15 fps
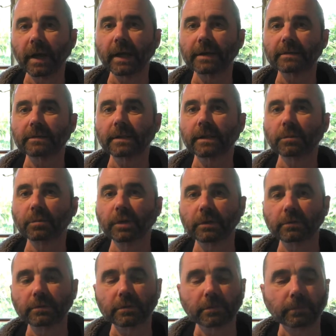RC
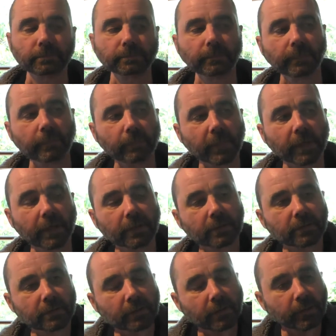builds, and
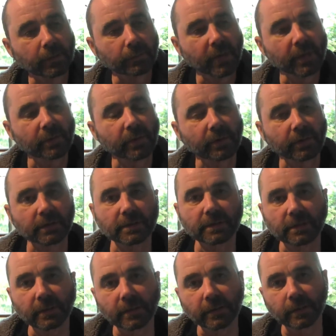so maybe I'm just
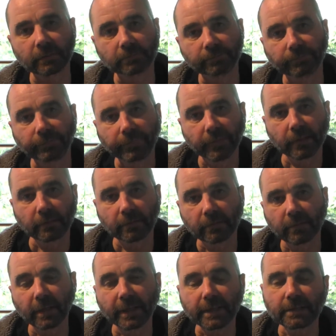gonna
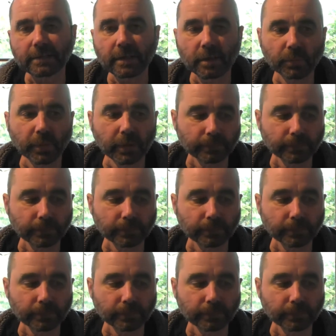relax that a